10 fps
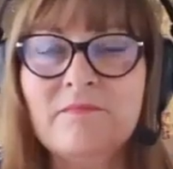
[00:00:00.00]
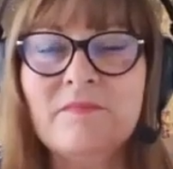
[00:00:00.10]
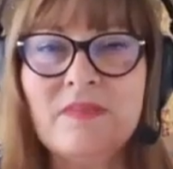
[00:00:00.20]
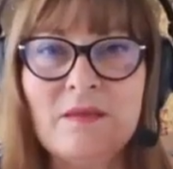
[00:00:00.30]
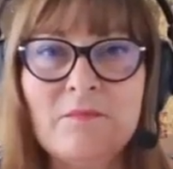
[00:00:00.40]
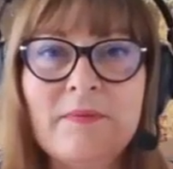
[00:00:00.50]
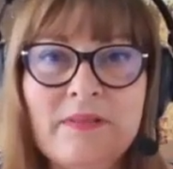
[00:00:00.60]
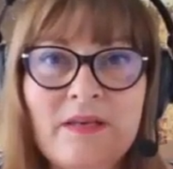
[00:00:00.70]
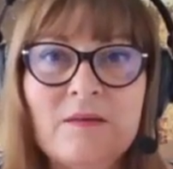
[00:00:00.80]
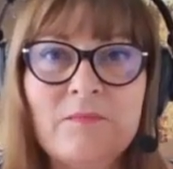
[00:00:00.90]
The
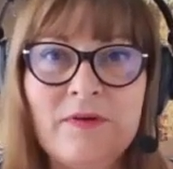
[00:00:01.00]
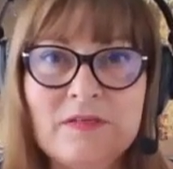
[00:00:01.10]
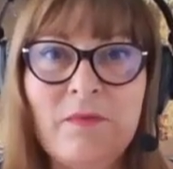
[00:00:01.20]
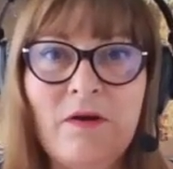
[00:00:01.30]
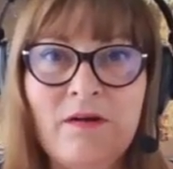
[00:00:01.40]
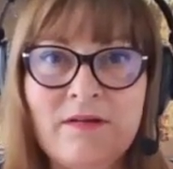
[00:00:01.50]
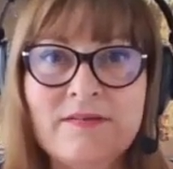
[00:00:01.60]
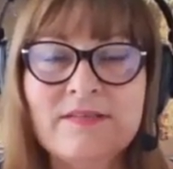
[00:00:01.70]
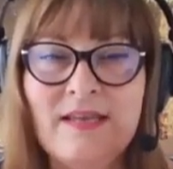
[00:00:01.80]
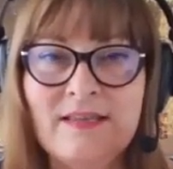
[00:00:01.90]
ability to press
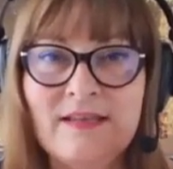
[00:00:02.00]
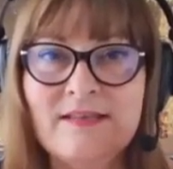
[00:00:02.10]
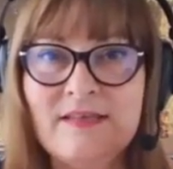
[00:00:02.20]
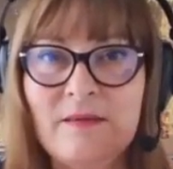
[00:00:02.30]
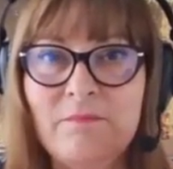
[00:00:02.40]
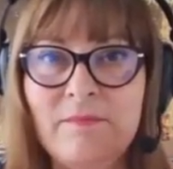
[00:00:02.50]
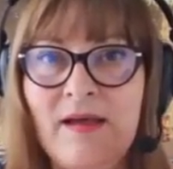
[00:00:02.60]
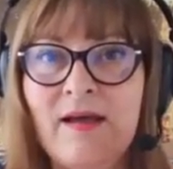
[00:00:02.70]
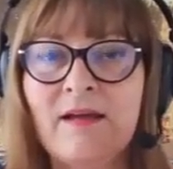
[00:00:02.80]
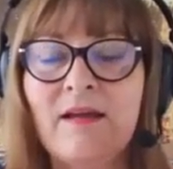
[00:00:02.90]
pause, take that step
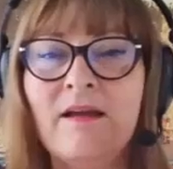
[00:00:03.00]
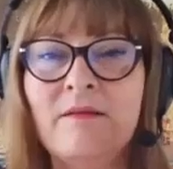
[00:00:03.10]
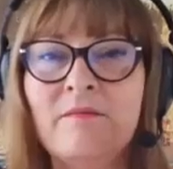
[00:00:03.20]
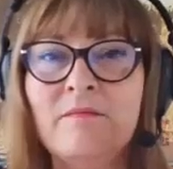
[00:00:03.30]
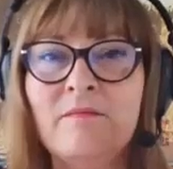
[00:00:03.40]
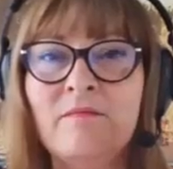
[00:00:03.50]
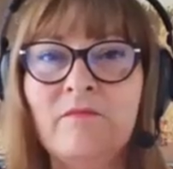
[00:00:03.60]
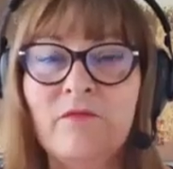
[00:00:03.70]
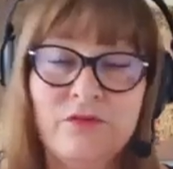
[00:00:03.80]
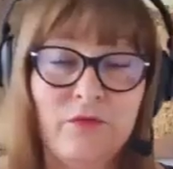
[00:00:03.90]
back. I'm,
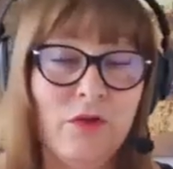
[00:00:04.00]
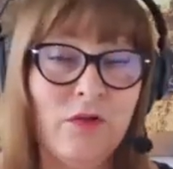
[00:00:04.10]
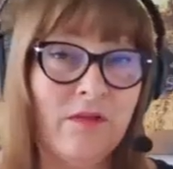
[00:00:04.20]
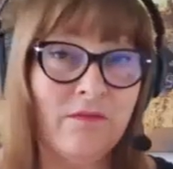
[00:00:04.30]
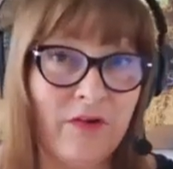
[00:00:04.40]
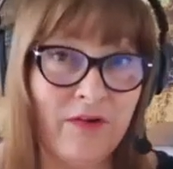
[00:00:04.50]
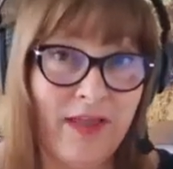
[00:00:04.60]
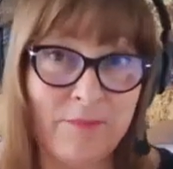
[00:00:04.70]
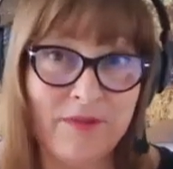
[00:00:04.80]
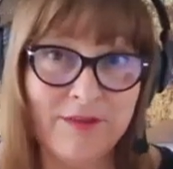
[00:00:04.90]
first of all, very
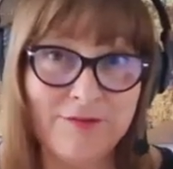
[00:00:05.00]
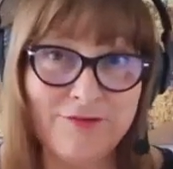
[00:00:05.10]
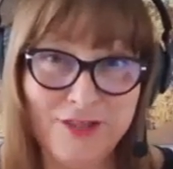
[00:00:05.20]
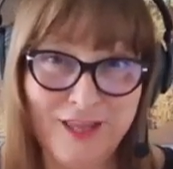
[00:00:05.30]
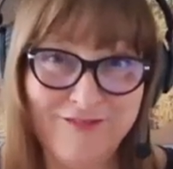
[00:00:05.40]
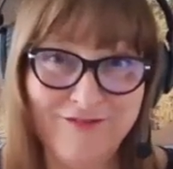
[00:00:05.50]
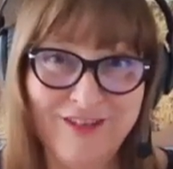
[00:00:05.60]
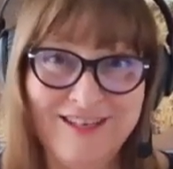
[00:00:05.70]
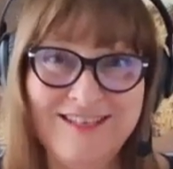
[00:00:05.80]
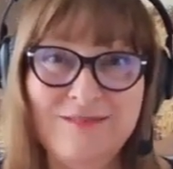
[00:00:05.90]
happy that you took the
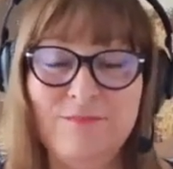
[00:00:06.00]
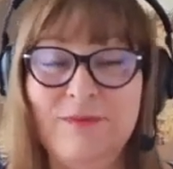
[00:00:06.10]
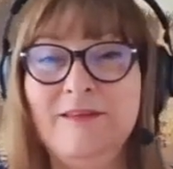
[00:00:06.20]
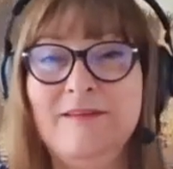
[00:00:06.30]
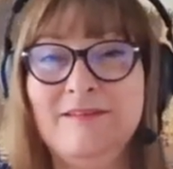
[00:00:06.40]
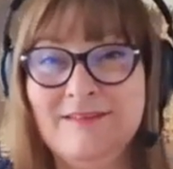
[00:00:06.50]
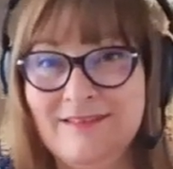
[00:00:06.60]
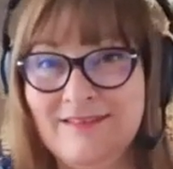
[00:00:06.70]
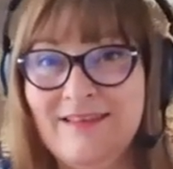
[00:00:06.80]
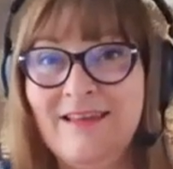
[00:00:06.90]
advice,
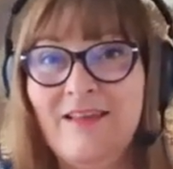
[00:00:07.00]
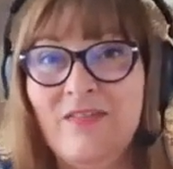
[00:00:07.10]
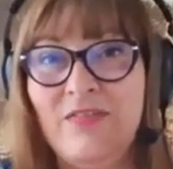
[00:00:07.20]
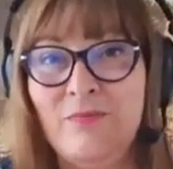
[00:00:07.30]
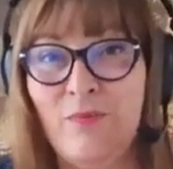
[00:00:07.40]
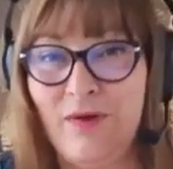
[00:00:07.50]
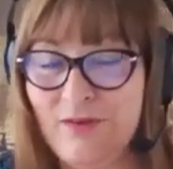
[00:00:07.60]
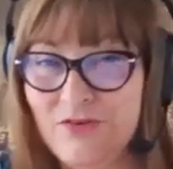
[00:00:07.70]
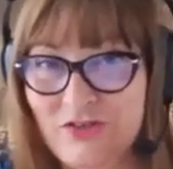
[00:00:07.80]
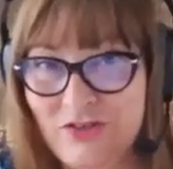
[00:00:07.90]
because what
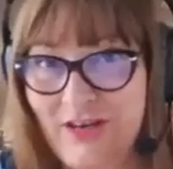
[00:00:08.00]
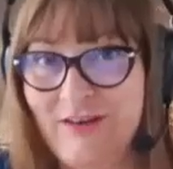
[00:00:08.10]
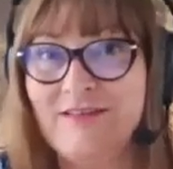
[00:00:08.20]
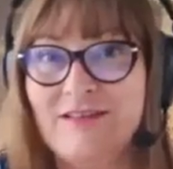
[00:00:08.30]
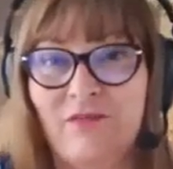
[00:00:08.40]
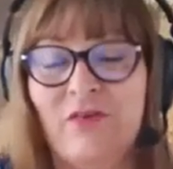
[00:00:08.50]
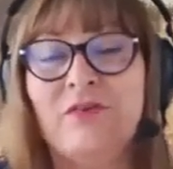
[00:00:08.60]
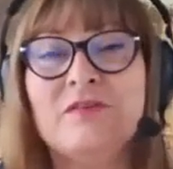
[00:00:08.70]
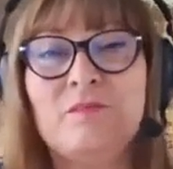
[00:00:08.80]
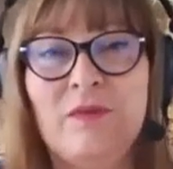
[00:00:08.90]
you just shared as
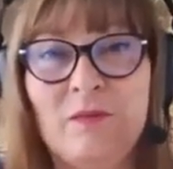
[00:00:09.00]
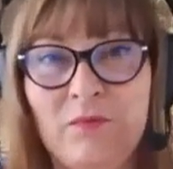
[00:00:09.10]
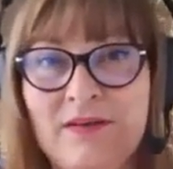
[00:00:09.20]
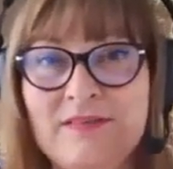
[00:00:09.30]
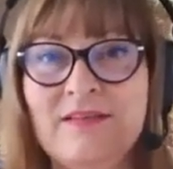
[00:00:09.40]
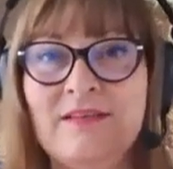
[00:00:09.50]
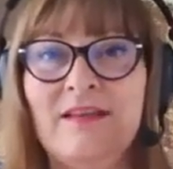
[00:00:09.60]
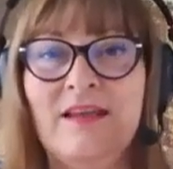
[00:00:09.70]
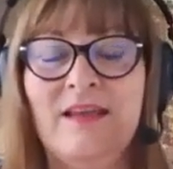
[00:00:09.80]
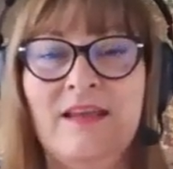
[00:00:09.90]
far as being
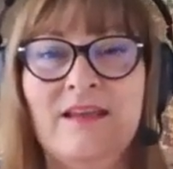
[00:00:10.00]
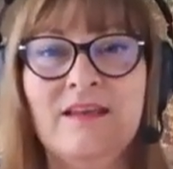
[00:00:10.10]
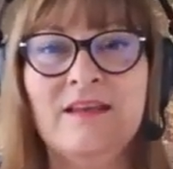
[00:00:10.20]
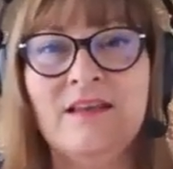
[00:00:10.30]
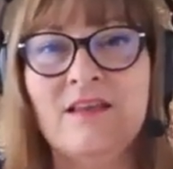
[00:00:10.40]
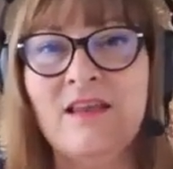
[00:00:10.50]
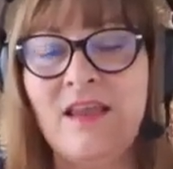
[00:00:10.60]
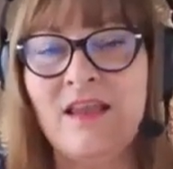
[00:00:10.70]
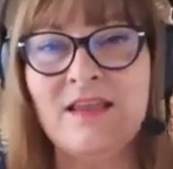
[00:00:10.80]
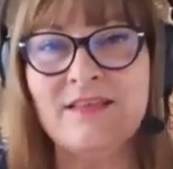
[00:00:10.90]
present, and
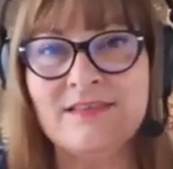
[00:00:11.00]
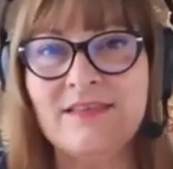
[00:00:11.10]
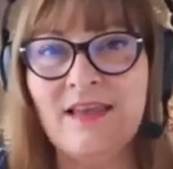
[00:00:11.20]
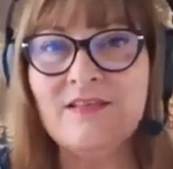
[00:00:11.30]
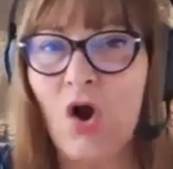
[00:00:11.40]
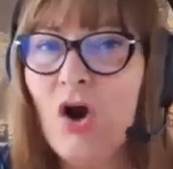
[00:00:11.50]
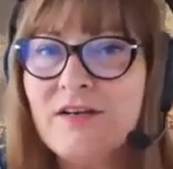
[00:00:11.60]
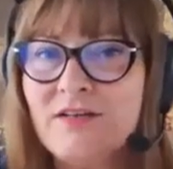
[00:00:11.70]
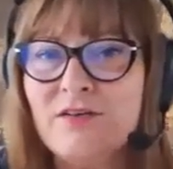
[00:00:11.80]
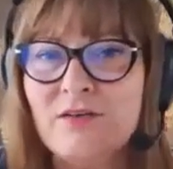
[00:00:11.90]
it's
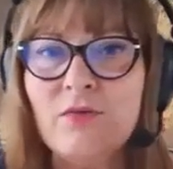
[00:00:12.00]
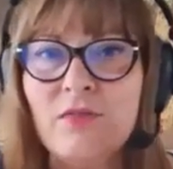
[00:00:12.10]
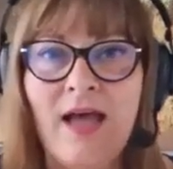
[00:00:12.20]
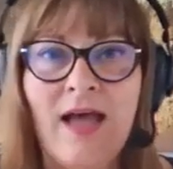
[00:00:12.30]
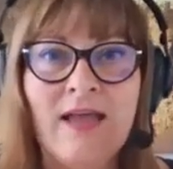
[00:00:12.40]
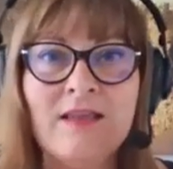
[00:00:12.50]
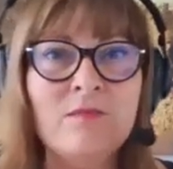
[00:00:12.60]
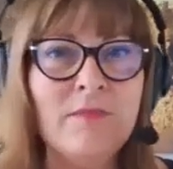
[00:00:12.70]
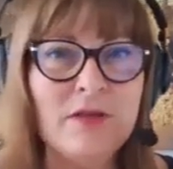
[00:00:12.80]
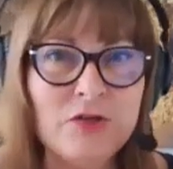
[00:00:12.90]
hard to do that.
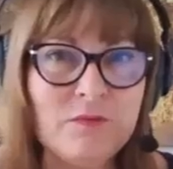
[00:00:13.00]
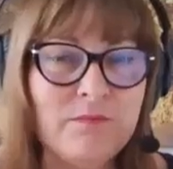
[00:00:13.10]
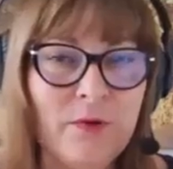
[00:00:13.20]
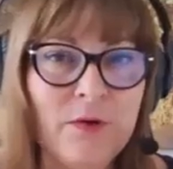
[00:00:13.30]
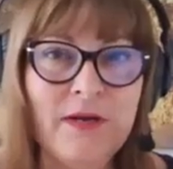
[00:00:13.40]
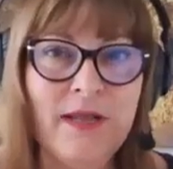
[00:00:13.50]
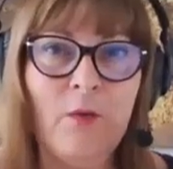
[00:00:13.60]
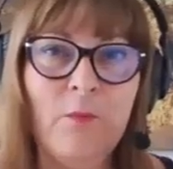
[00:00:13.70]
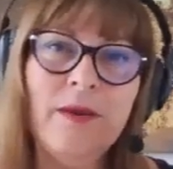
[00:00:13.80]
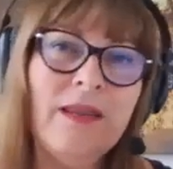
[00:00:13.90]
You mentioned
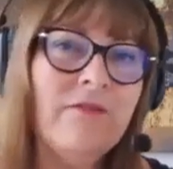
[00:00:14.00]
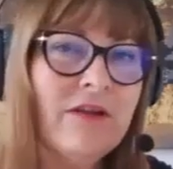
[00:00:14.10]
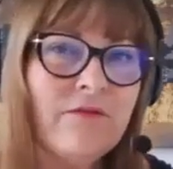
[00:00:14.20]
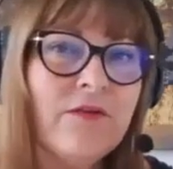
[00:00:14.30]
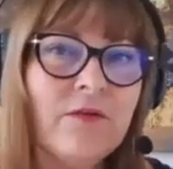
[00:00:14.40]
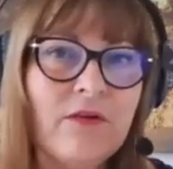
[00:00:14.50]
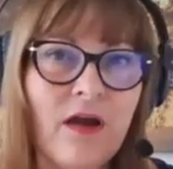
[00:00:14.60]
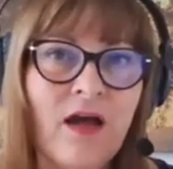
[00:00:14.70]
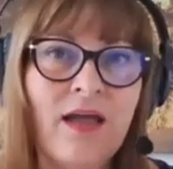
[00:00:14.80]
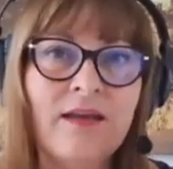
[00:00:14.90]
burnout, but even if you're
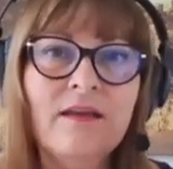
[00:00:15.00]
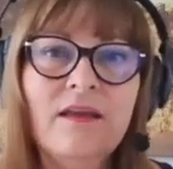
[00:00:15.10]
not